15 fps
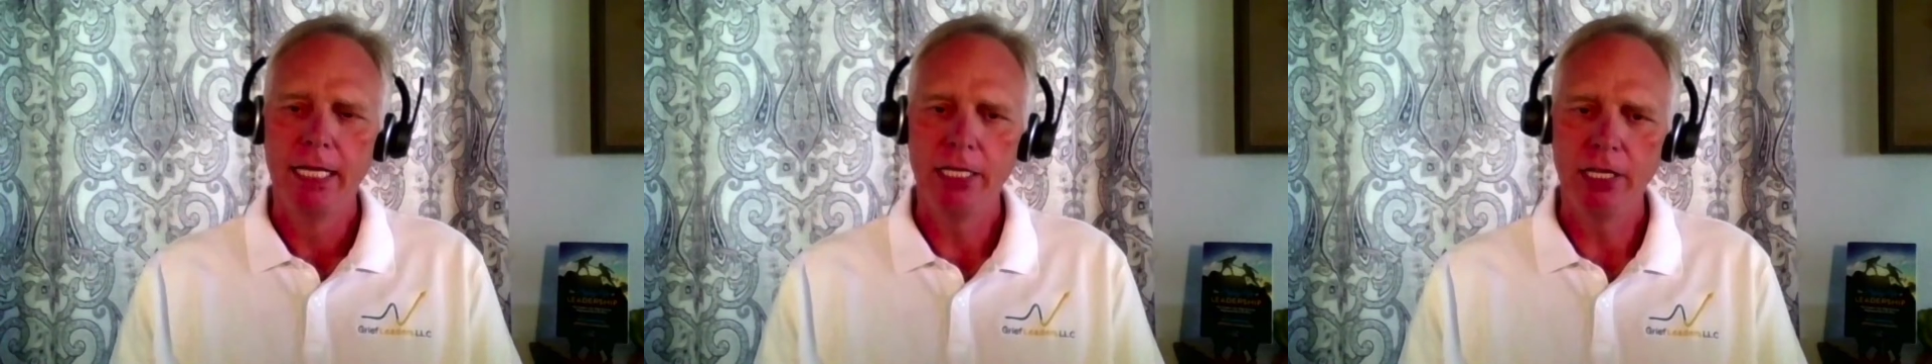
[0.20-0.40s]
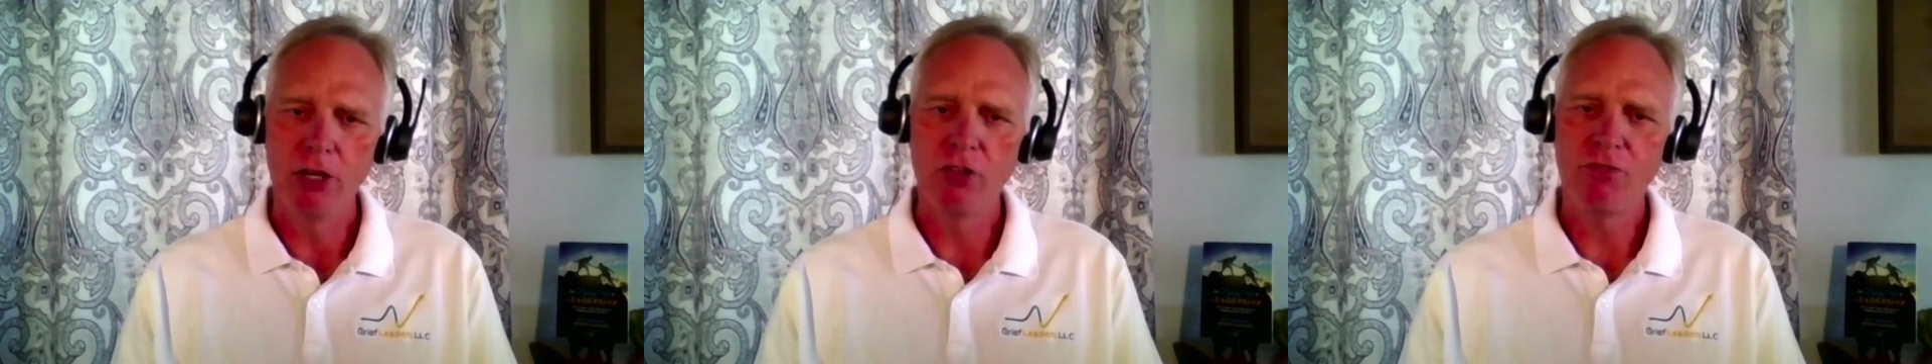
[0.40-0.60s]

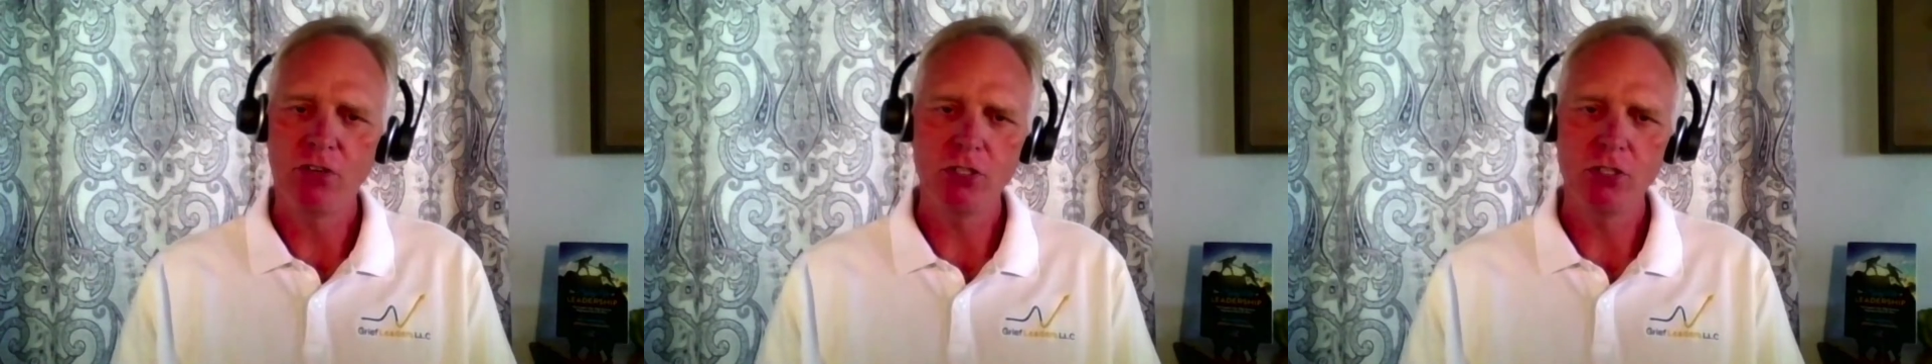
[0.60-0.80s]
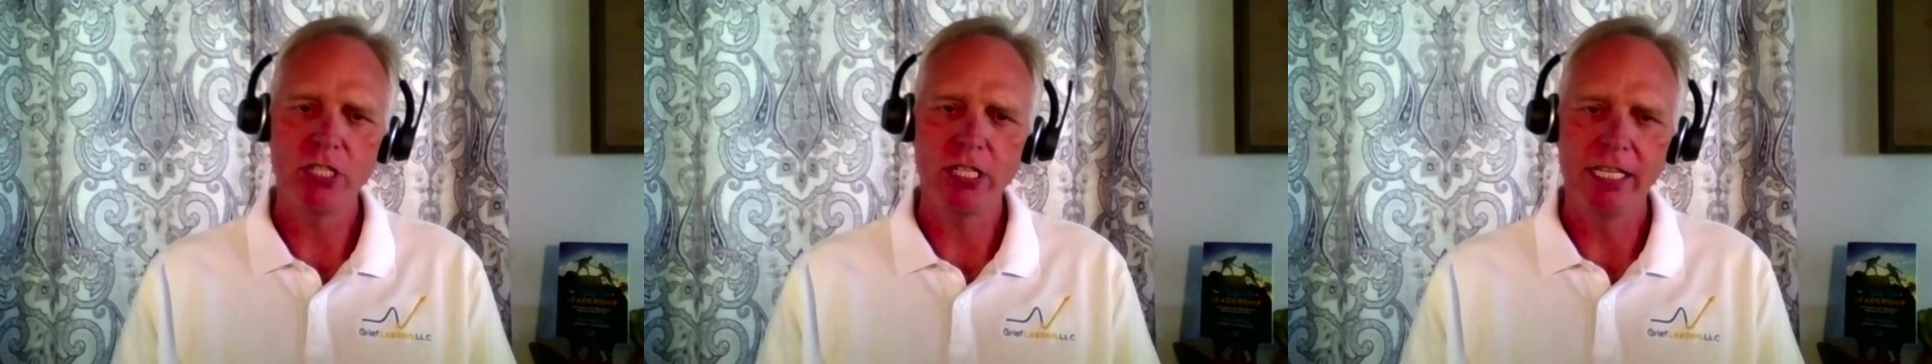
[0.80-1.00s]
you know the
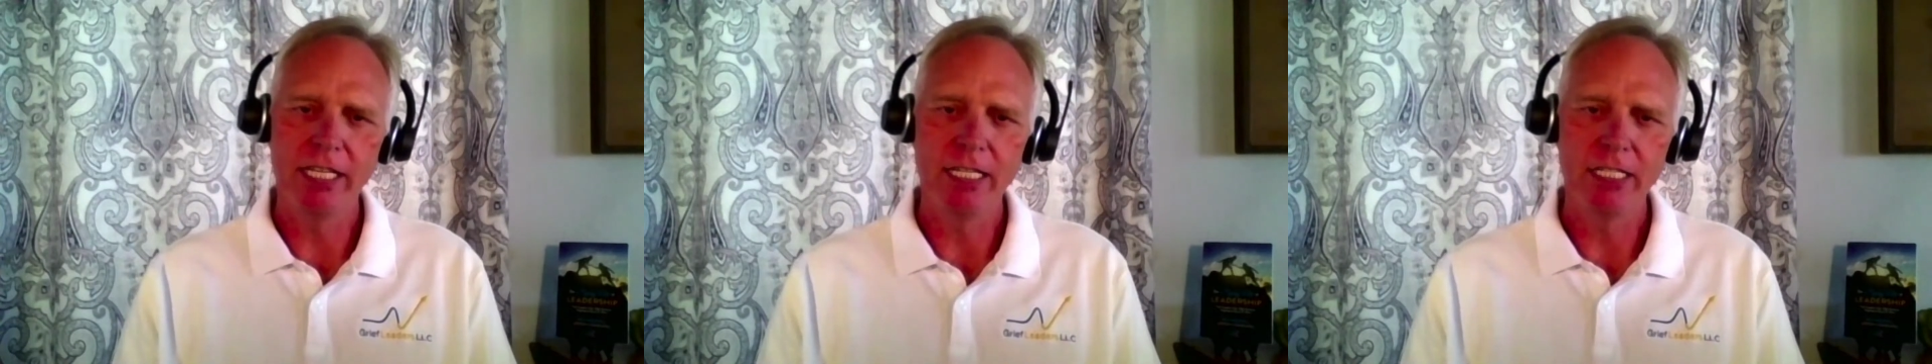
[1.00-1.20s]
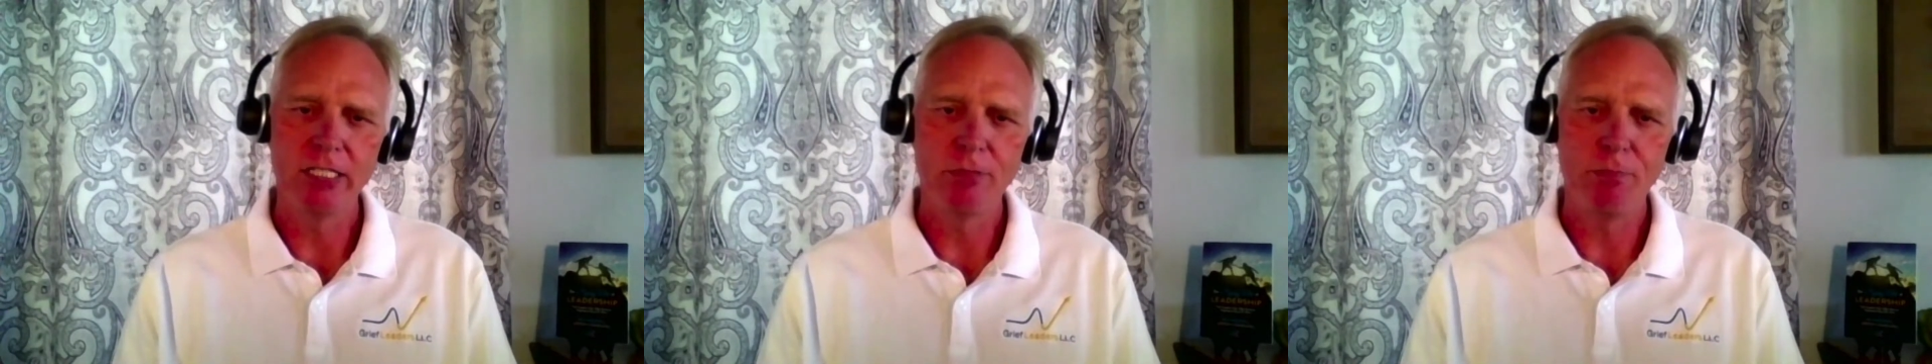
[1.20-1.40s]
first thing
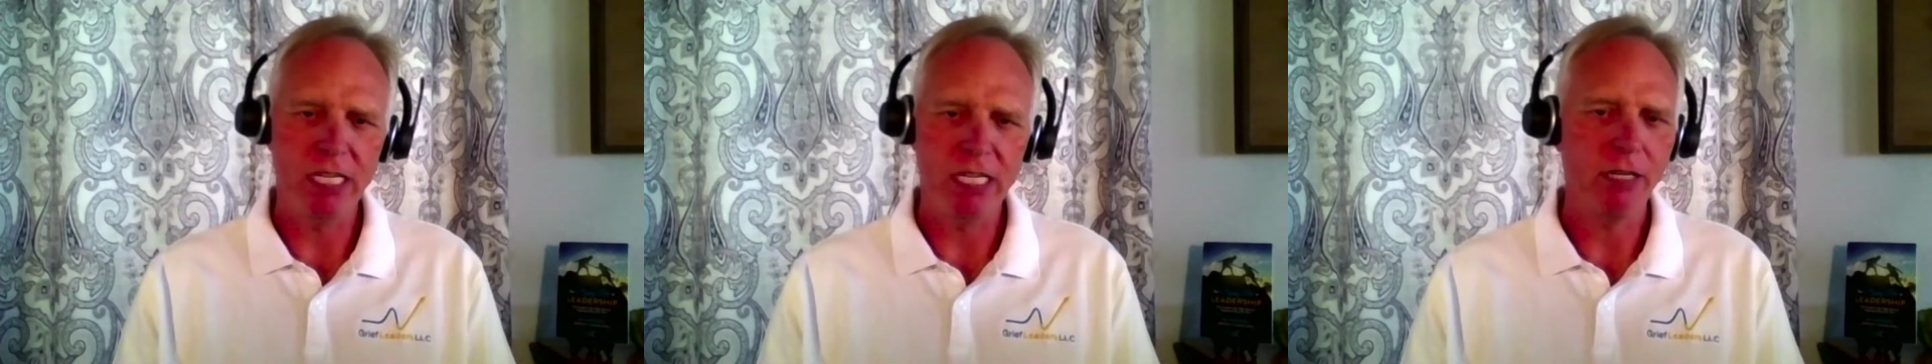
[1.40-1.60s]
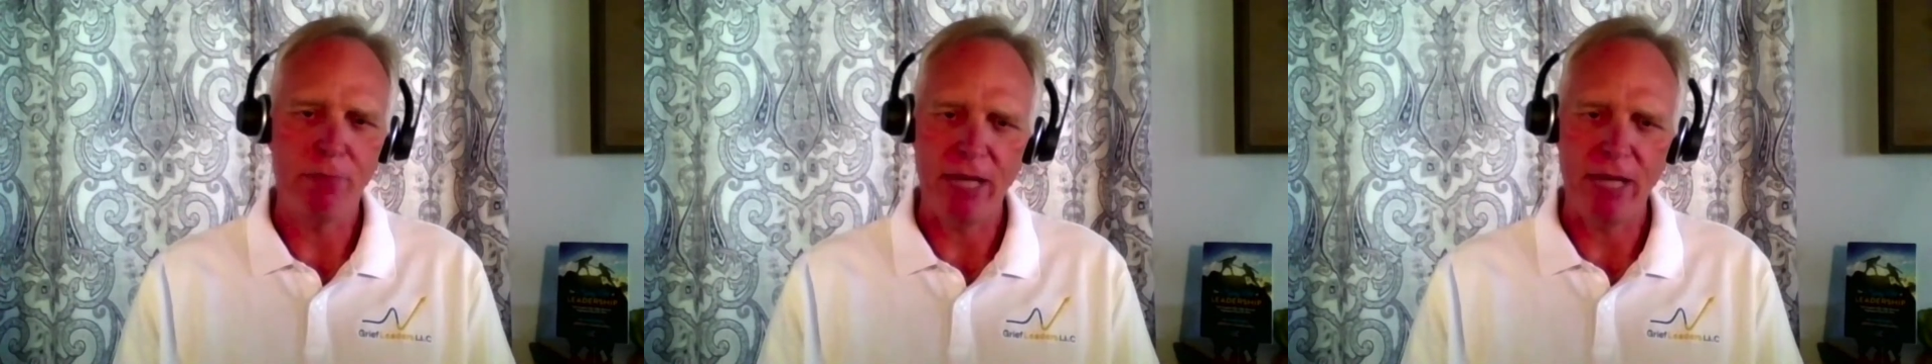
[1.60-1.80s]
is
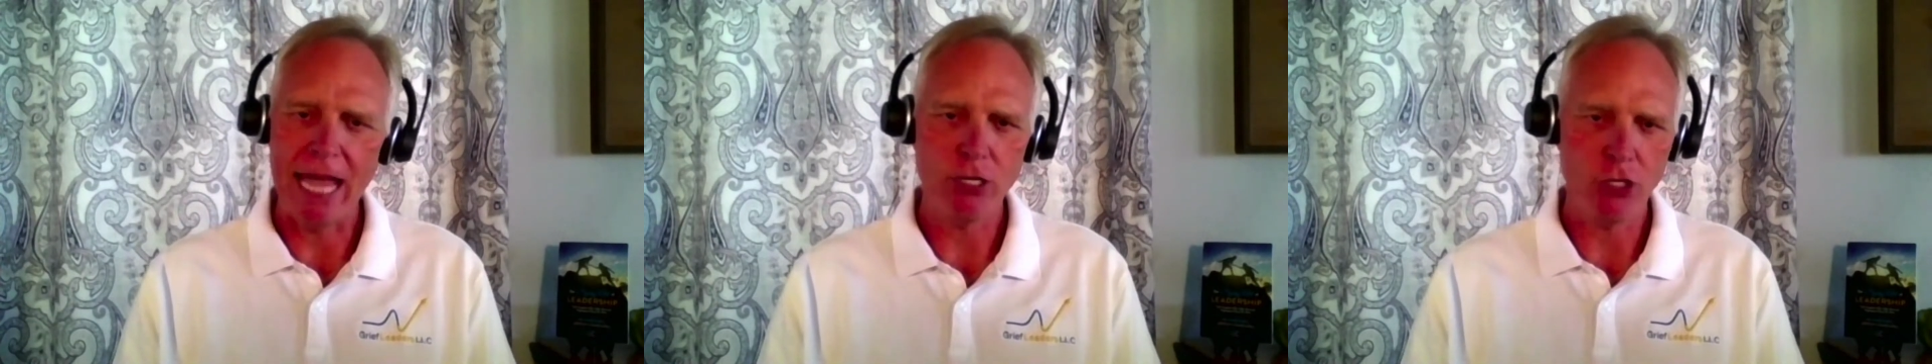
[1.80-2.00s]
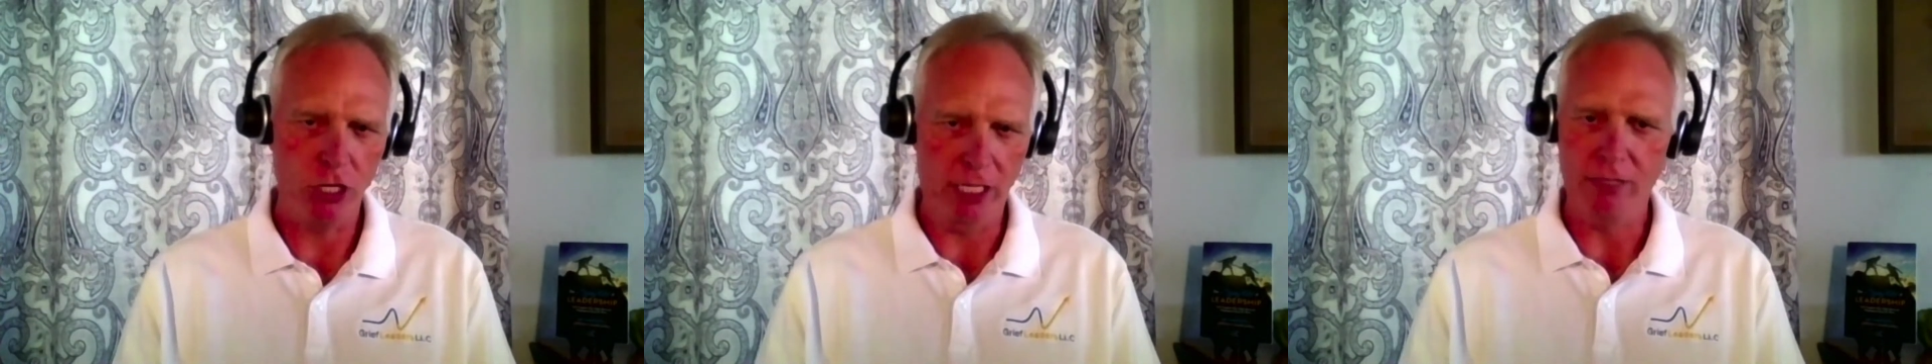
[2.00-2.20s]
be
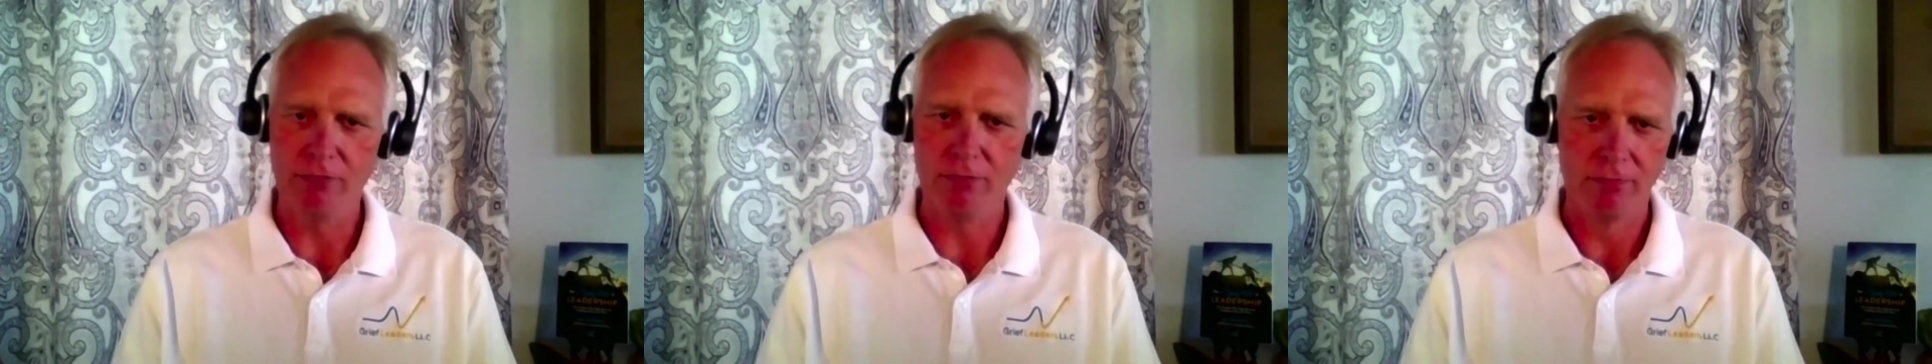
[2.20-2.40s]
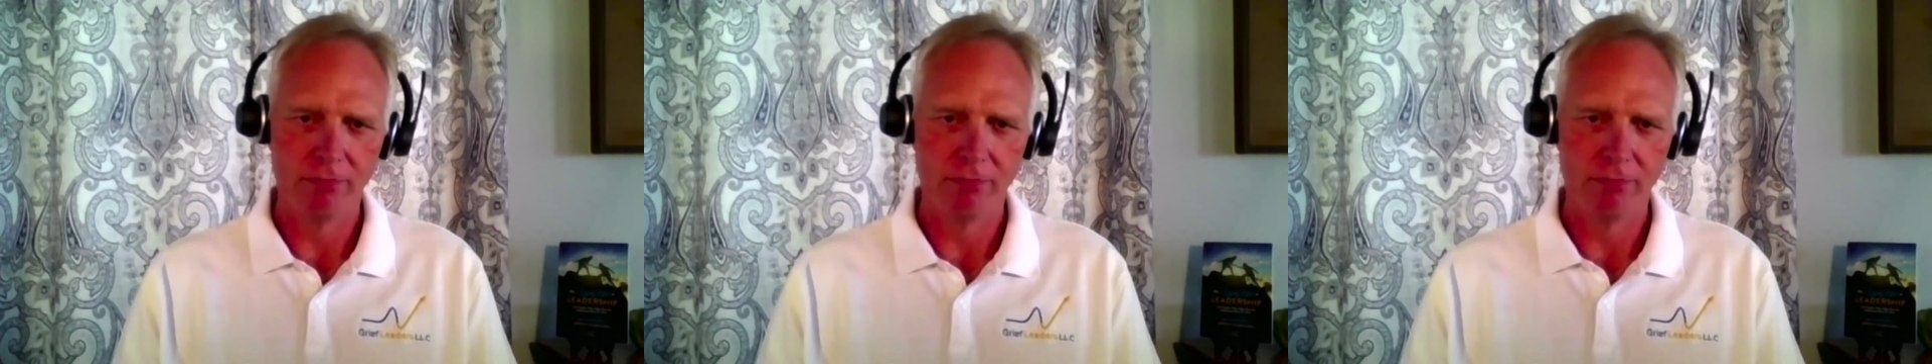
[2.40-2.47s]
compassionate